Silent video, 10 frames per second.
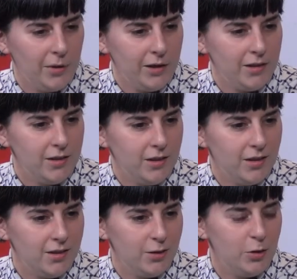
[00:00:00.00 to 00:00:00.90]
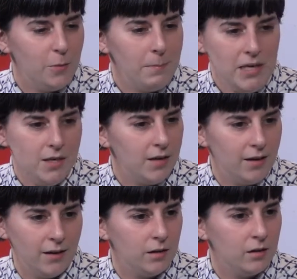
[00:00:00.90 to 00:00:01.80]
It is the
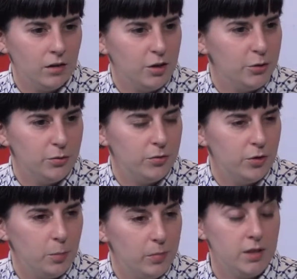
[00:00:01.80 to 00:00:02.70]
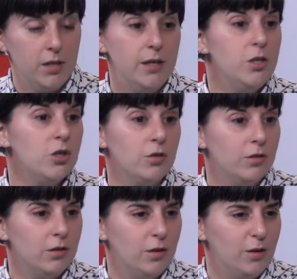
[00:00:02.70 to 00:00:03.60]
meeting of the
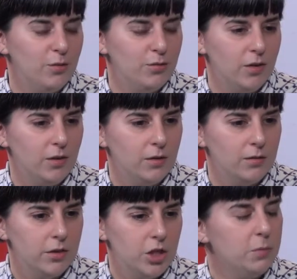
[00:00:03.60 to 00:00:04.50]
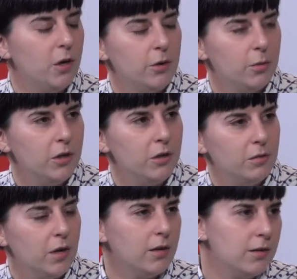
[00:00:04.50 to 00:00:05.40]
potential of cheap
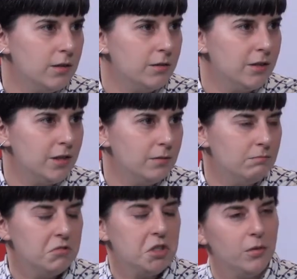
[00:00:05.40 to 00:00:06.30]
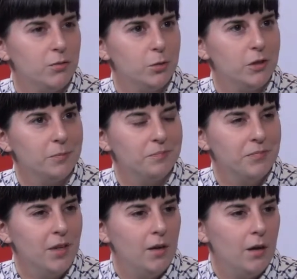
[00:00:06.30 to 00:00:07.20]
hardware, connectivity, software,
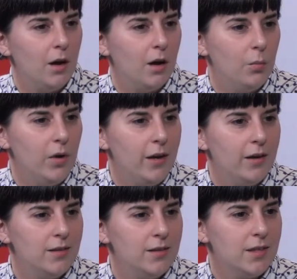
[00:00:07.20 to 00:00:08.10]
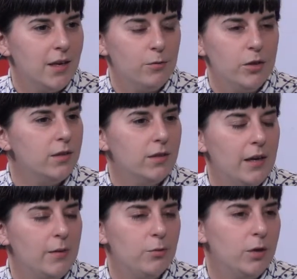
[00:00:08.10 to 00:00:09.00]
and
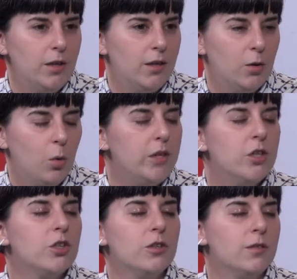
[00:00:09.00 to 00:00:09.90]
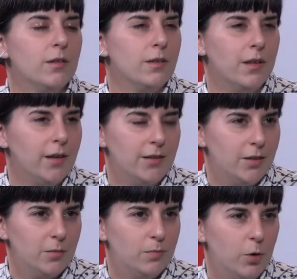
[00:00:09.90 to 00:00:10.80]
every question
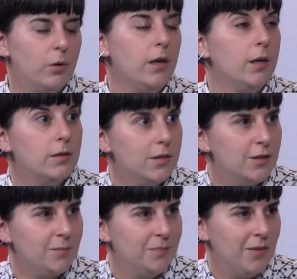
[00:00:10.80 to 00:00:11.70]
that creates.